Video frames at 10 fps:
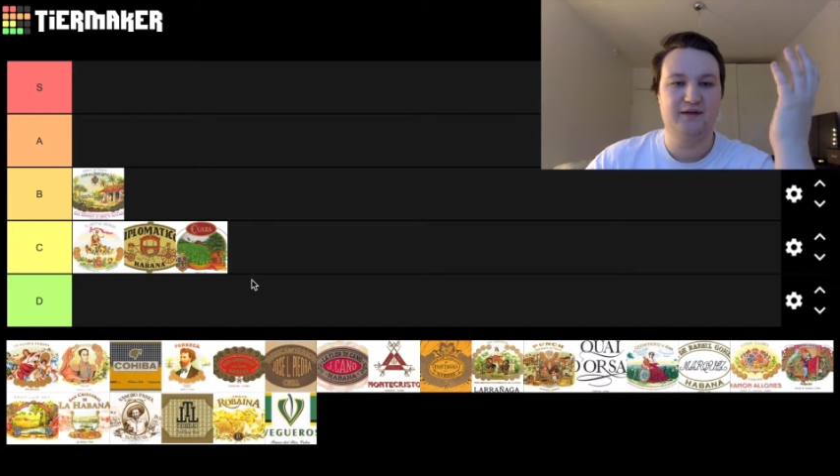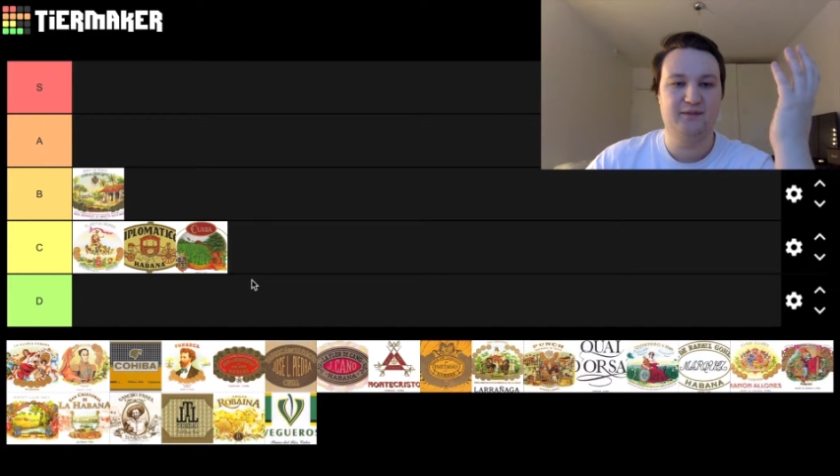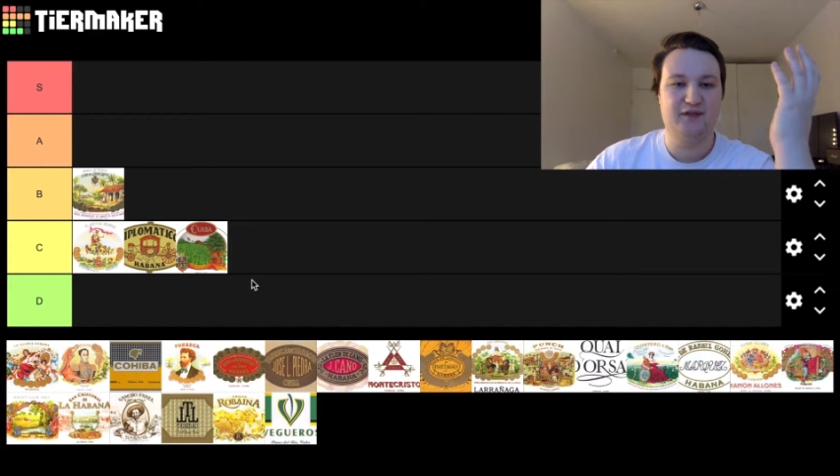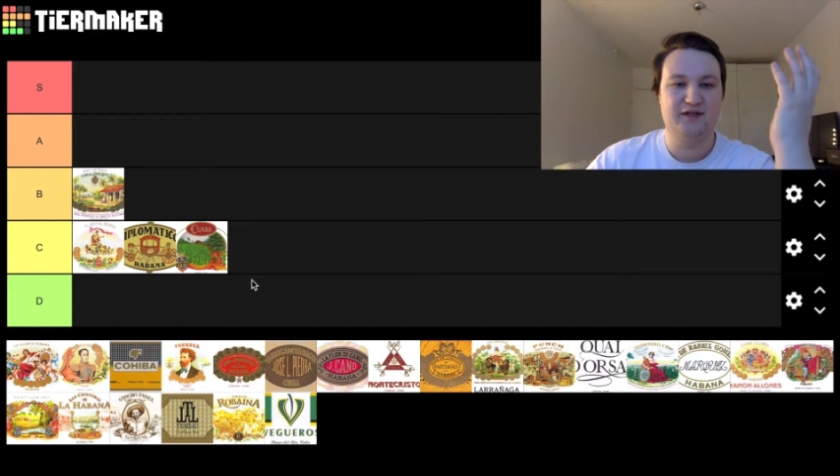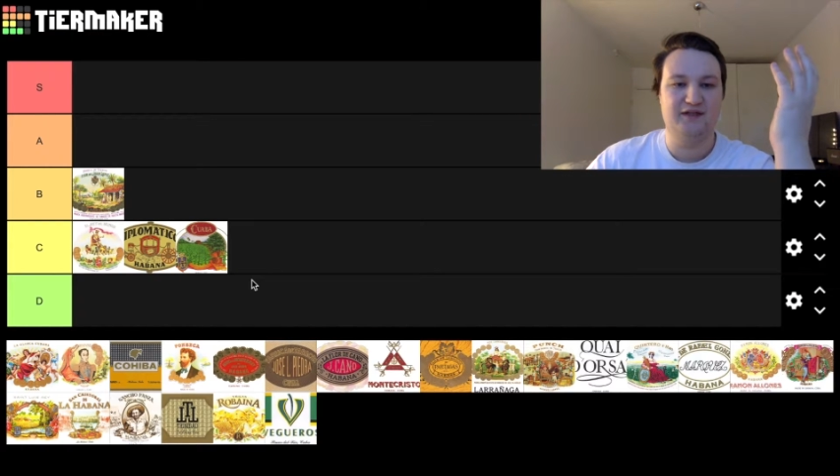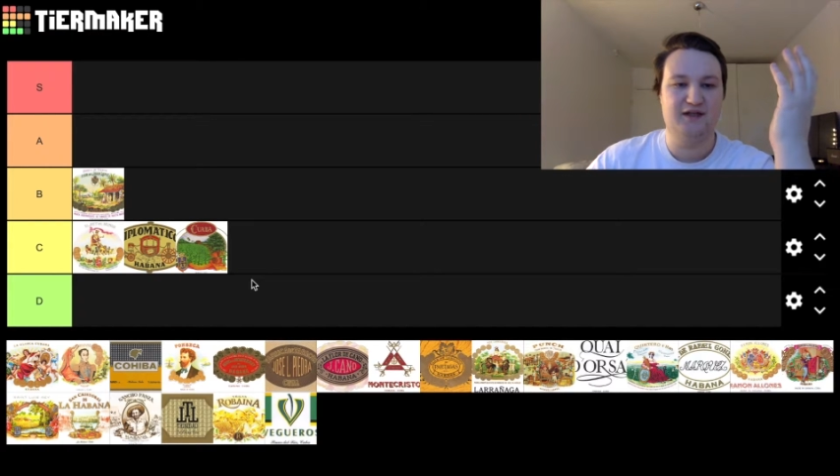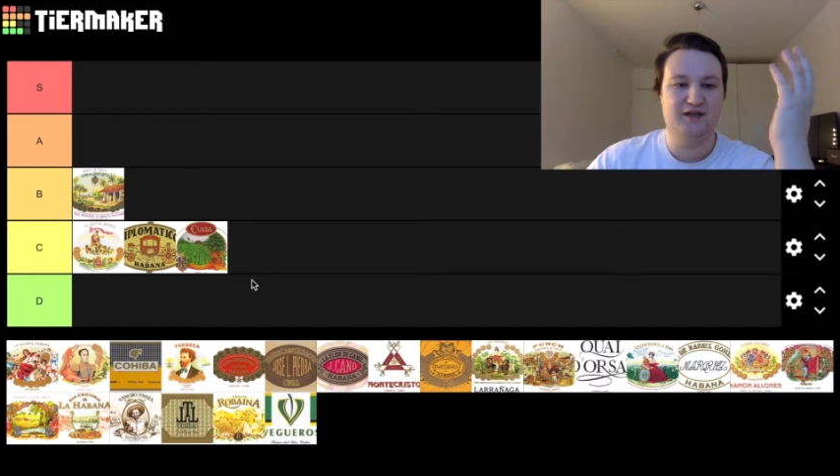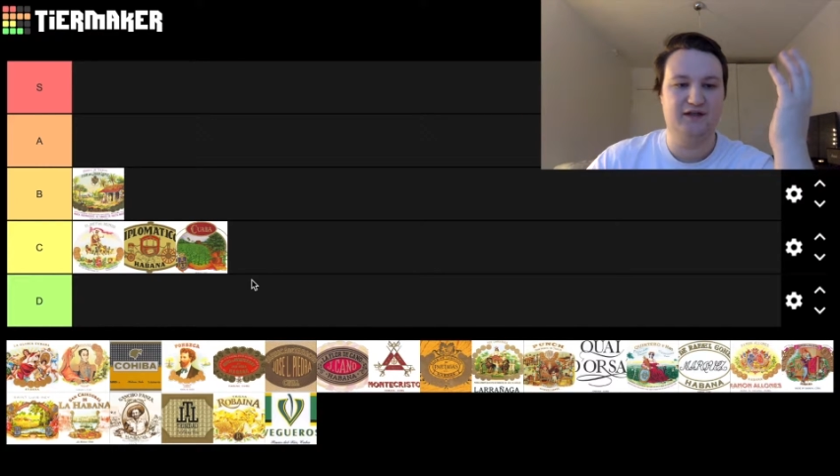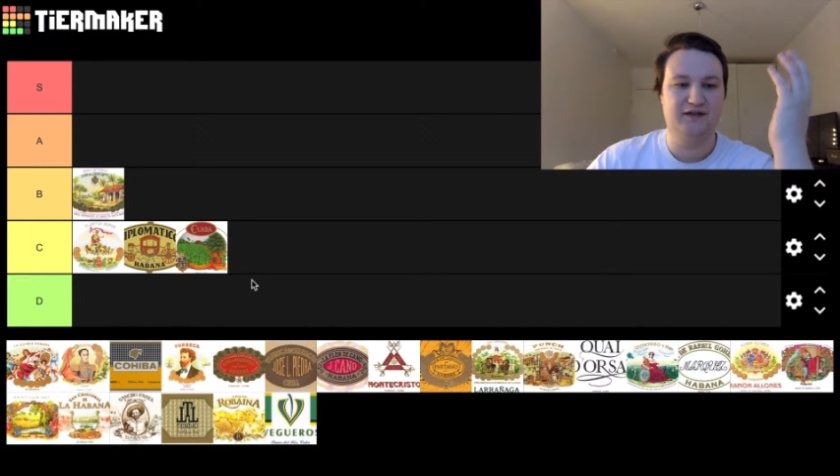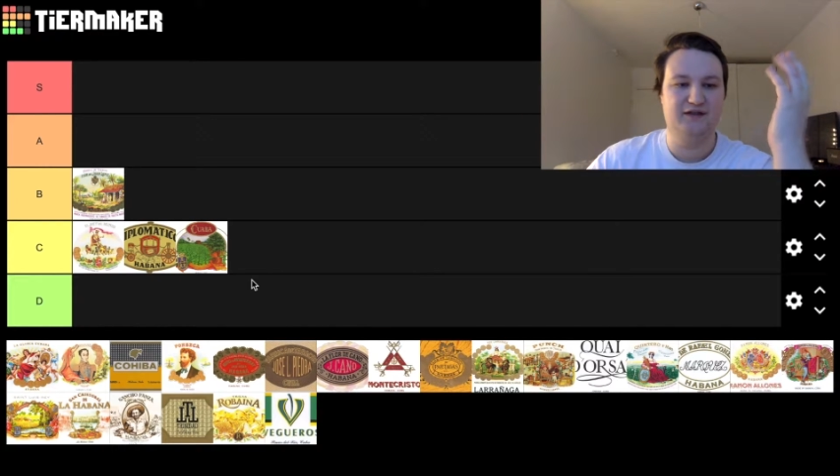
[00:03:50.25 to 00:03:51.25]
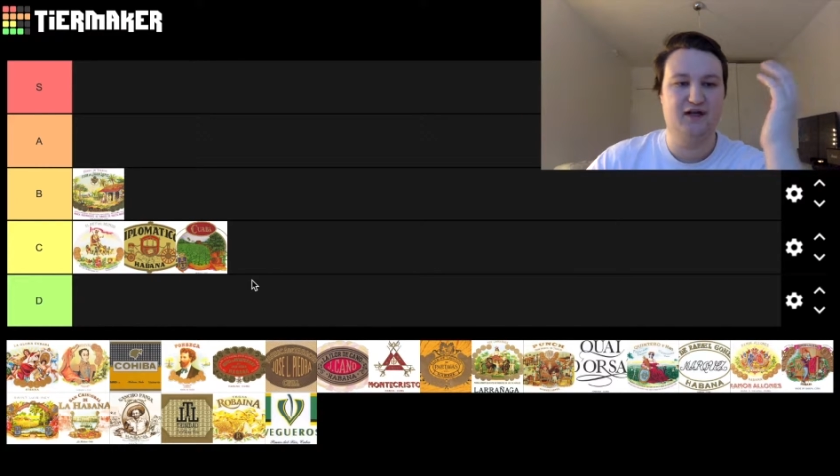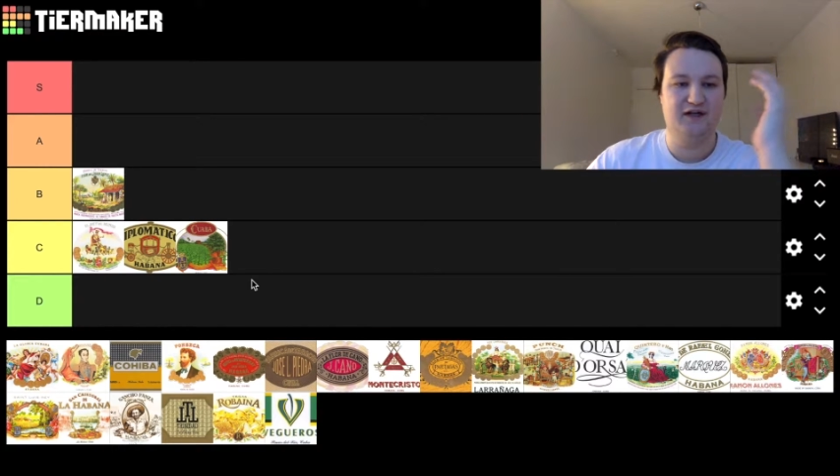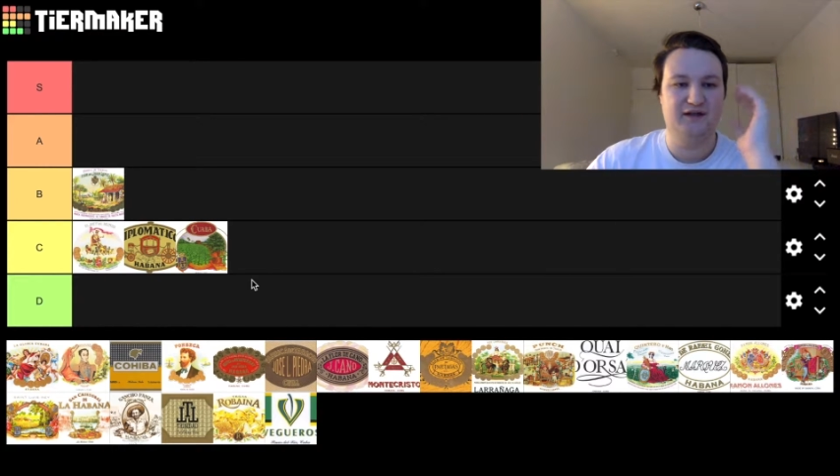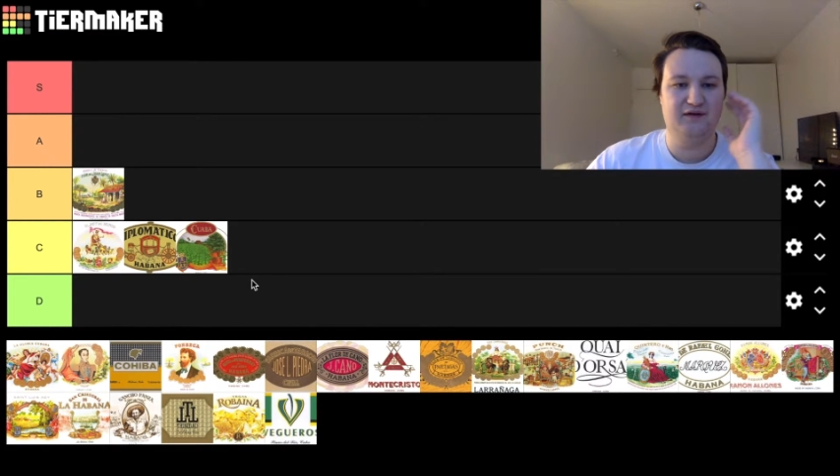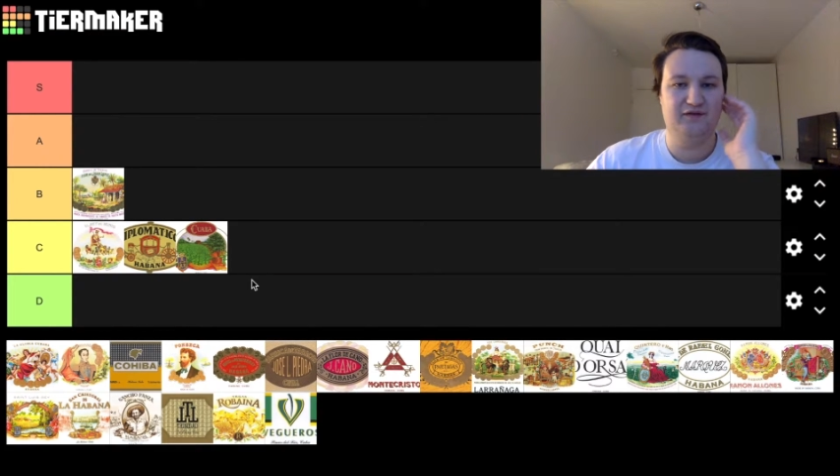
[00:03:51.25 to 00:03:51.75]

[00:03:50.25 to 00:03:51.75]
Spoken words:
but it's not